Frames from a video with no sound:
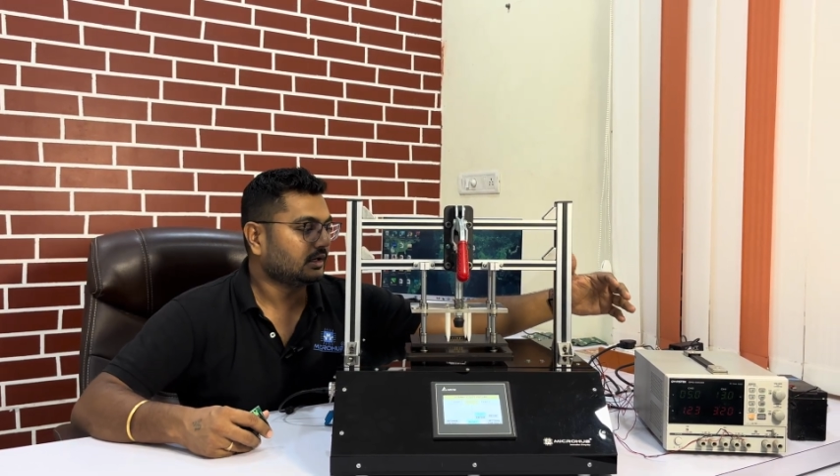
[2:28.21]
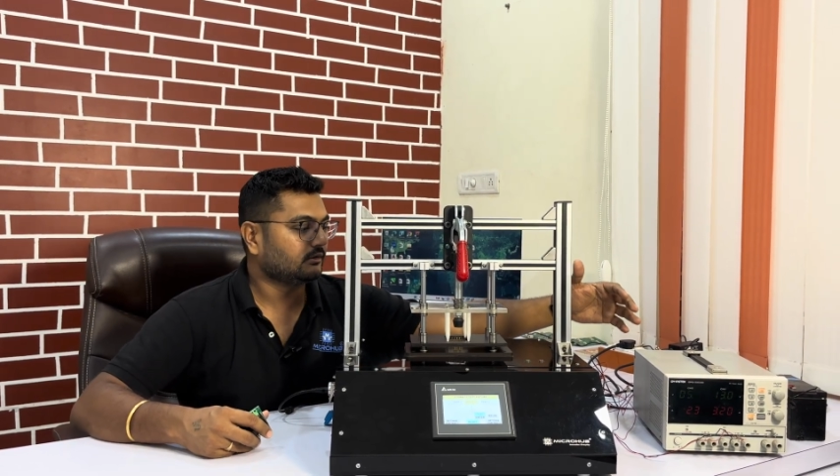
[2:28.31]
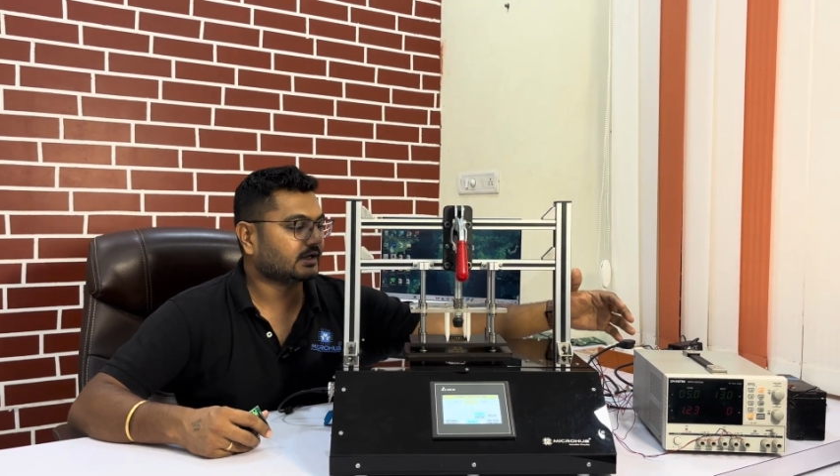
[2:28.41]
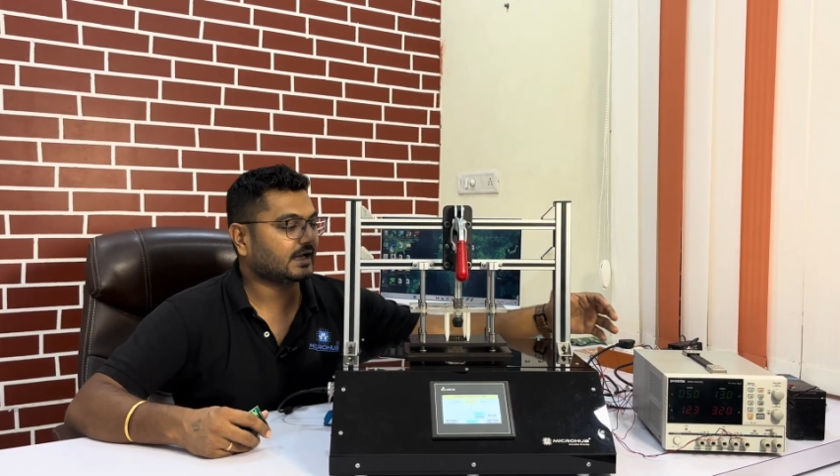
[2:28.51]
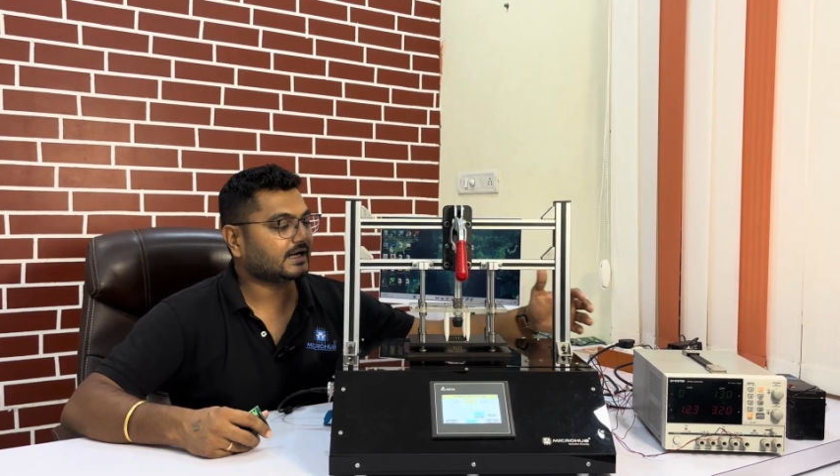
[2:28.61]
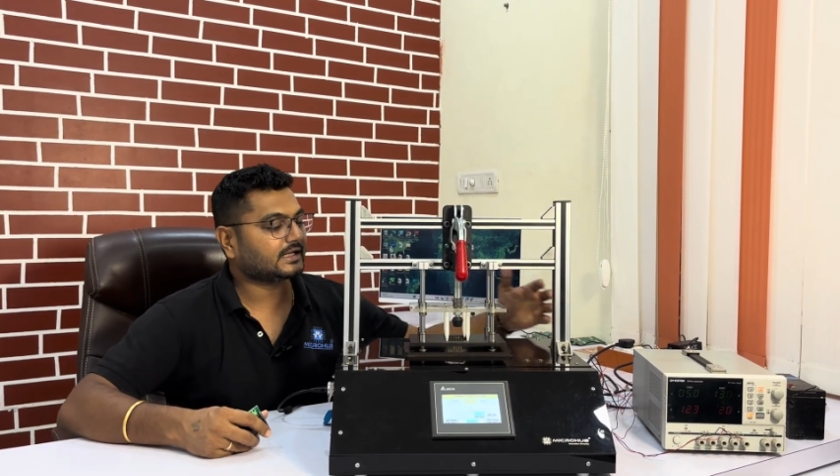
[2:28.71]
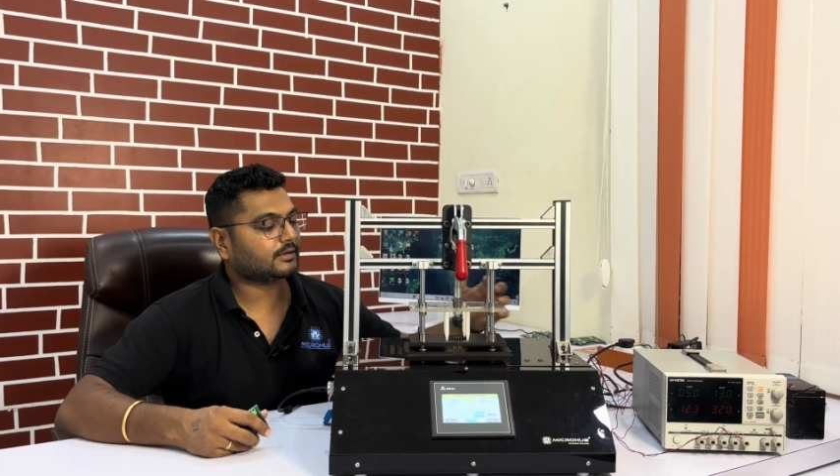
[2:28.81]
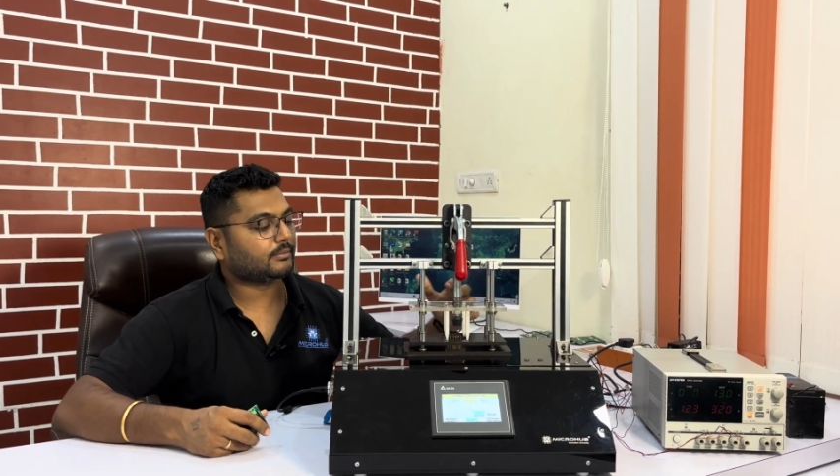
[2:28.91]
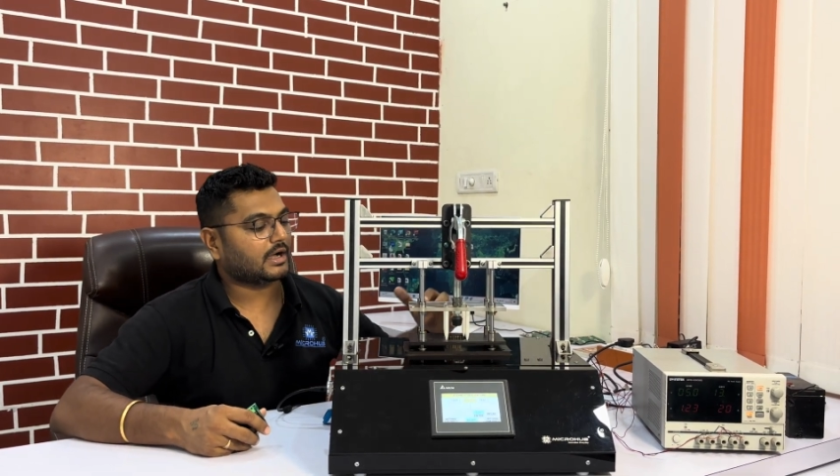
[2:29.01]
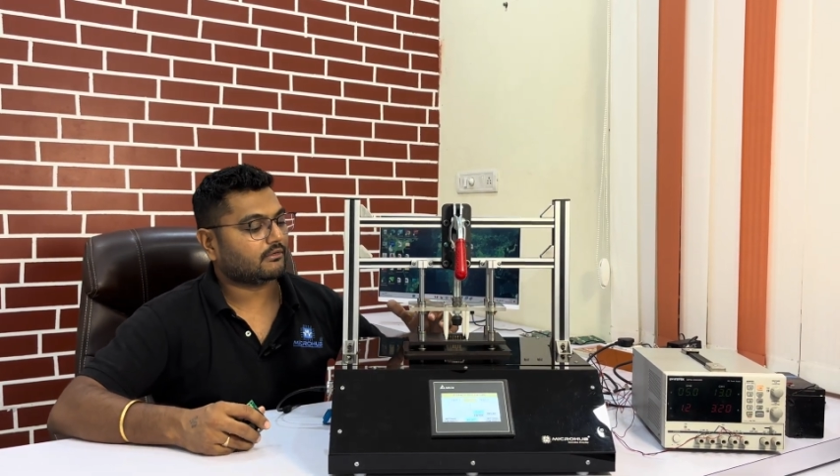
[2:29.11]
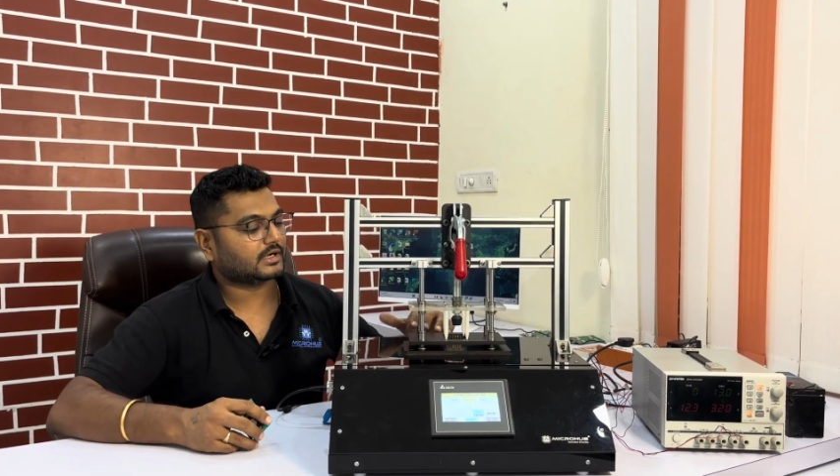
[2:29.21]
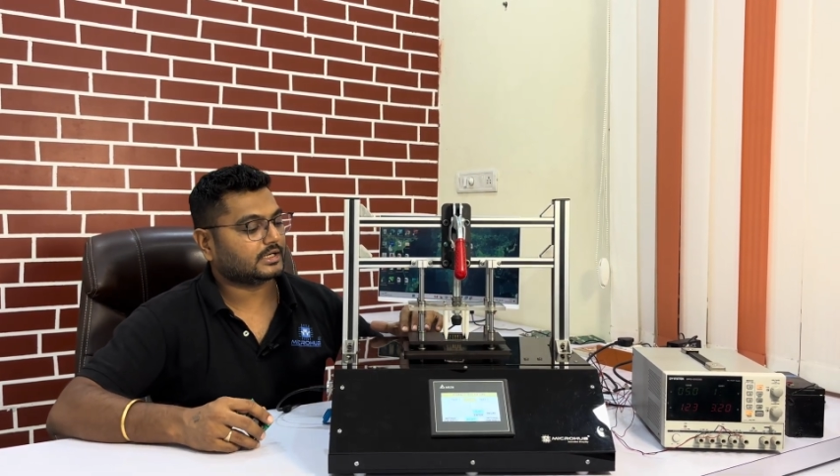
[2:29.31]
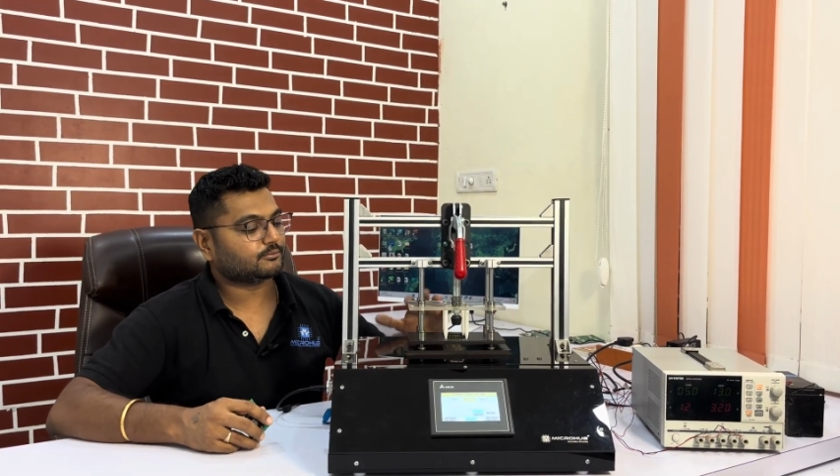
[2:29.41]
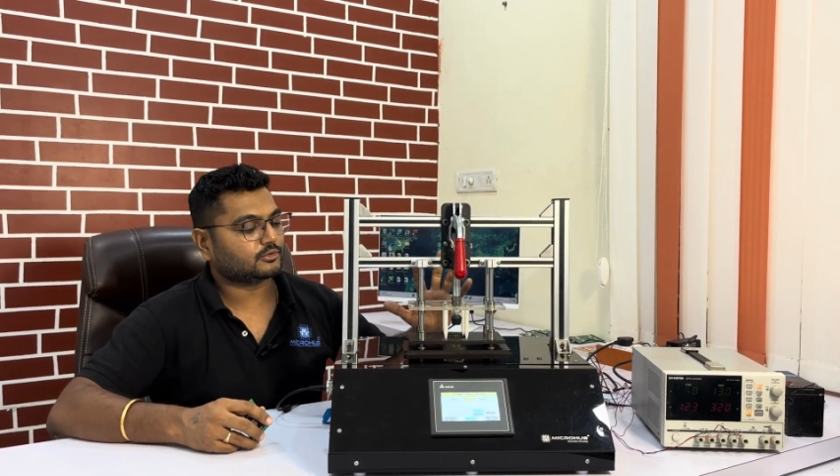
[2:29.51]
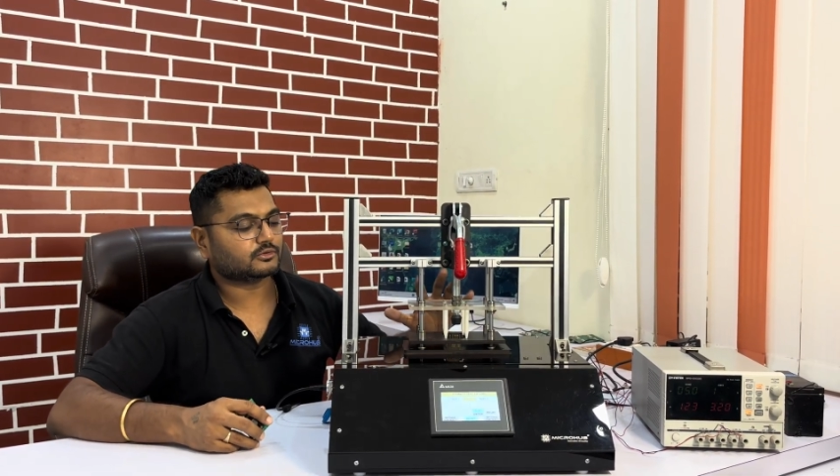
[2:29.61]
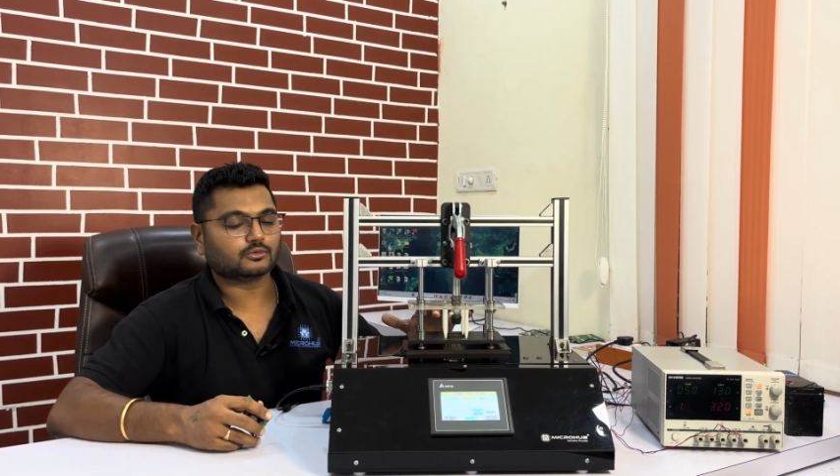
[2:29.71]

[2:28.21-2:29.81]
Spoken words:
will get that power input